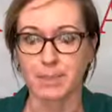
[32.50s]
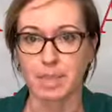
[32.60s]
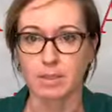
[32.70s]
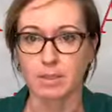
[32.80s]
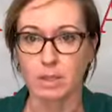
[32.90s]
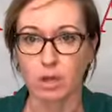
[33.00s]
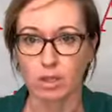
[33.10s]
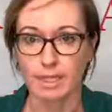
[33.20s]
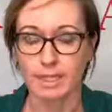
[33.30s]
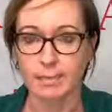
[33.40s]
it'll be hot
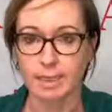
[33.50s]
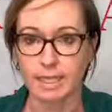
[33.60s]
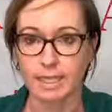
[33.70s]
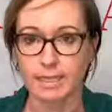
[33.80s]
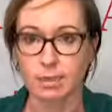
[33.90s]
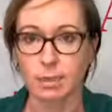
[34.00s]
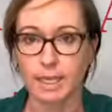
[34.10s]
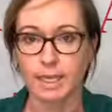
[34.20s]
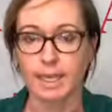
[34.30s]
again by the end of the week,